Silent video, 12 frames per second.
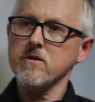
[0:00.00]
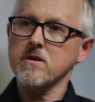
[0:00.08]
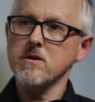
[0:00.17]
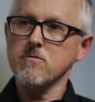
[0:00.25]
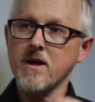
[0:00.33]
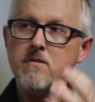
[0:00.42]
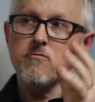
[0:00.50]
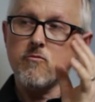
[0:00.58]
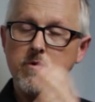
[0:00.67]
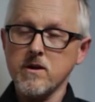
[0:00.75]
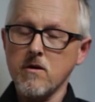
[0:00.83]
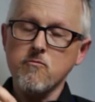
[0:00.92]
You don't
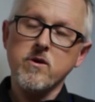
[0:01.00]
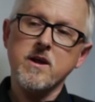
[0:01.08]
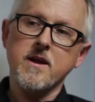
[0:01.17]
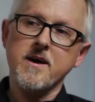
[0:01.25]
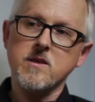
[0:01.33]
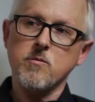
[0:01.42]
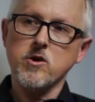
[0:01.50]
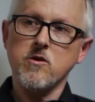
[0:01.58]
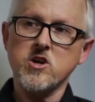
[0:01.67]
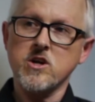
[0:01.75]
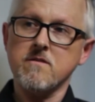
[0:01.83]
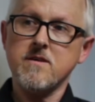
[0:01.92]
realize it, but you
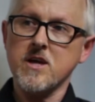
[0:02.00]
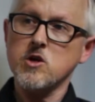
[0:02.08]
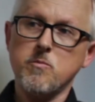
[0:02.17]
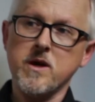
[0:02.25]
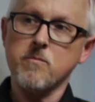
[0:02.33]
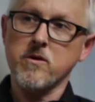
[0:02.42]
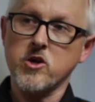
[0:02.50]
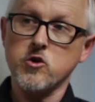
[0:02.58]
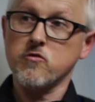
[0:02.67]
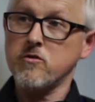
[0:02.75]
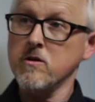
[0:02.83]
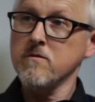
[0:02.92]
actually teach people as you're
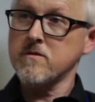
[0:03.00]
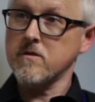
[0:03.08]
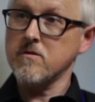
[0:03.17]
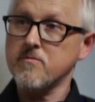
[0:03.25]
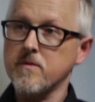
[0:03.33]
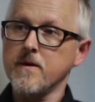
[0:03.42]
doing stuff.